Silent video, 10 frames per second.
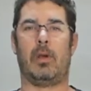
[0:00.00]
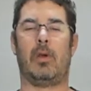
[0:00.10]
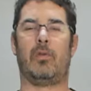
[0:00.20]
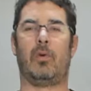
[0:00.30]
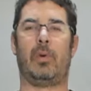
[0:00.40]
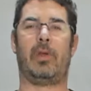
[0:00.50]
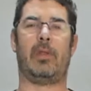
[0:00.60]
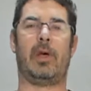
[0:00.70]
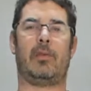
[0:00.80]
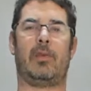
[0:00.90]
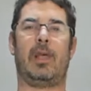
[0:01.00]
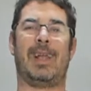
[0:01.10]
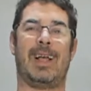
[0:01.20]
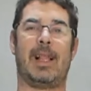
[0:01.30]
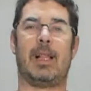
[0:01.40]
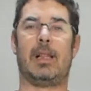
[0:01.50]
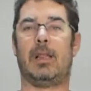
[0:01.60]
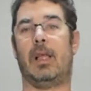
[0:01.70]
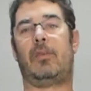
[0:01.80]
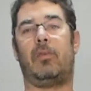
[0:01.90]
So with all that said,
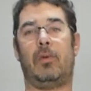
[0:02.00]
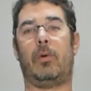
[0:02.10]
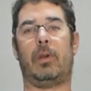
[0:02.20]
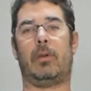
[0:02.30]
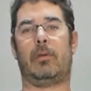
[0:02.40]
let's do it.